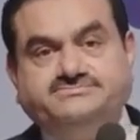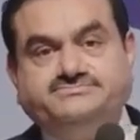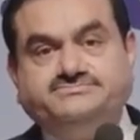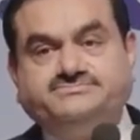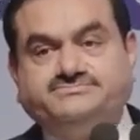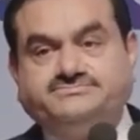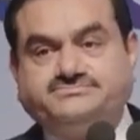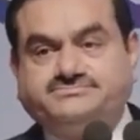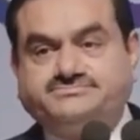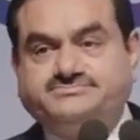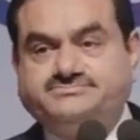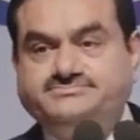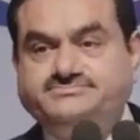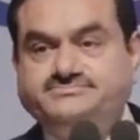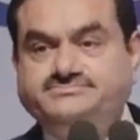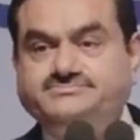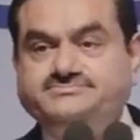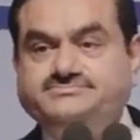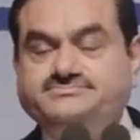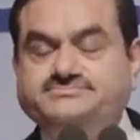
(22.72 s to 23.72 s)

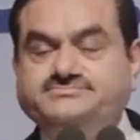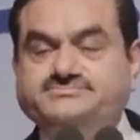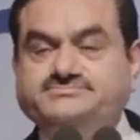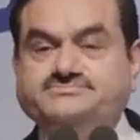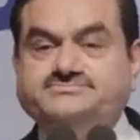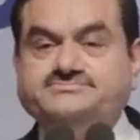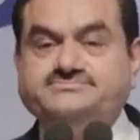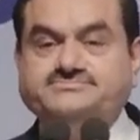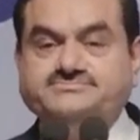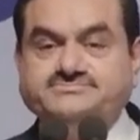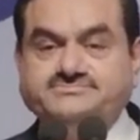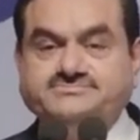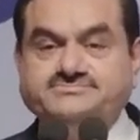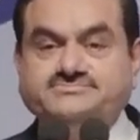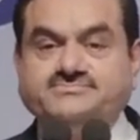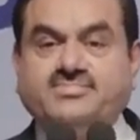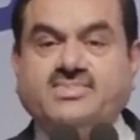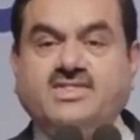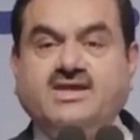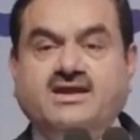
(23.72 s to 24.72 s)

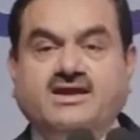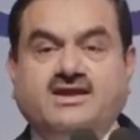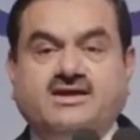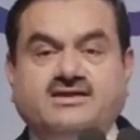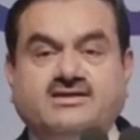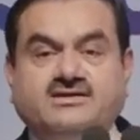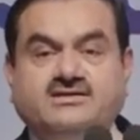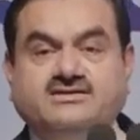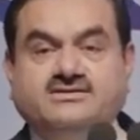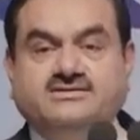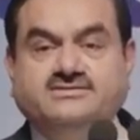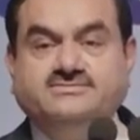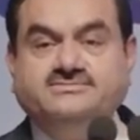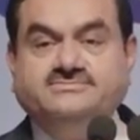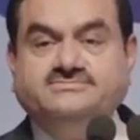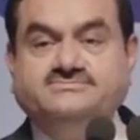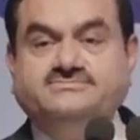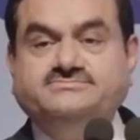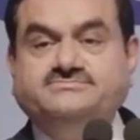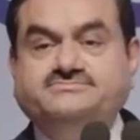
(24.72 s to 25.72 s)

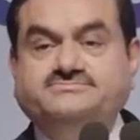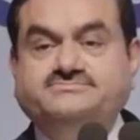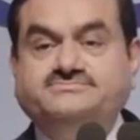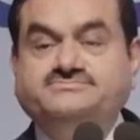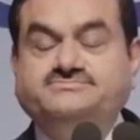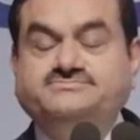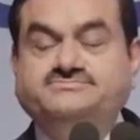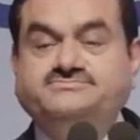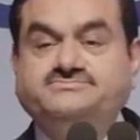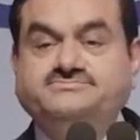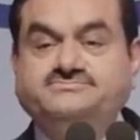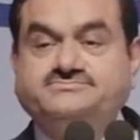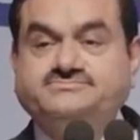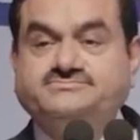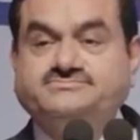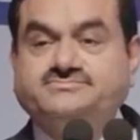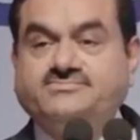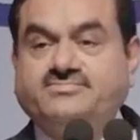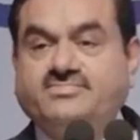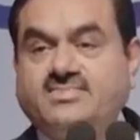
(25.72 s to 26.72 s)

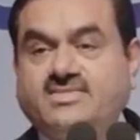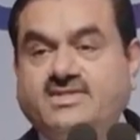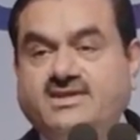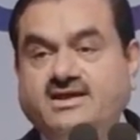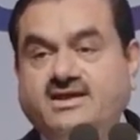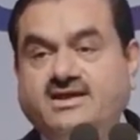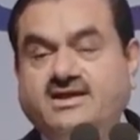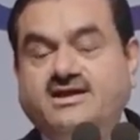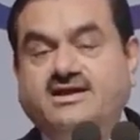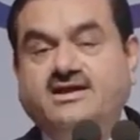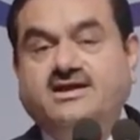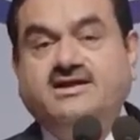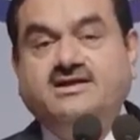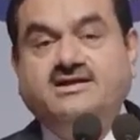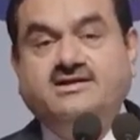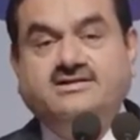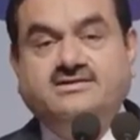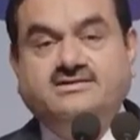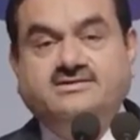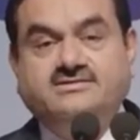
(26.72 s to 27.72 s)

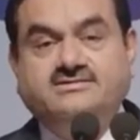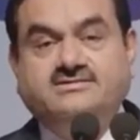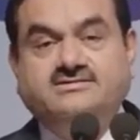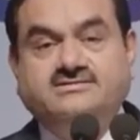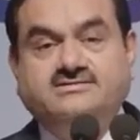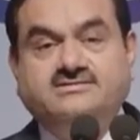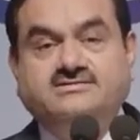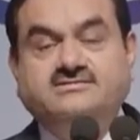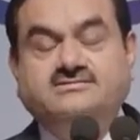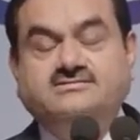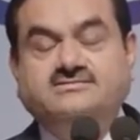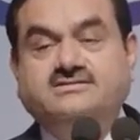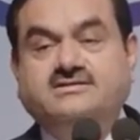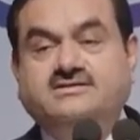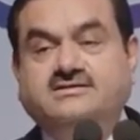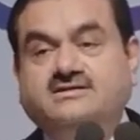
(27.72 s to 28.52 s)
(silence)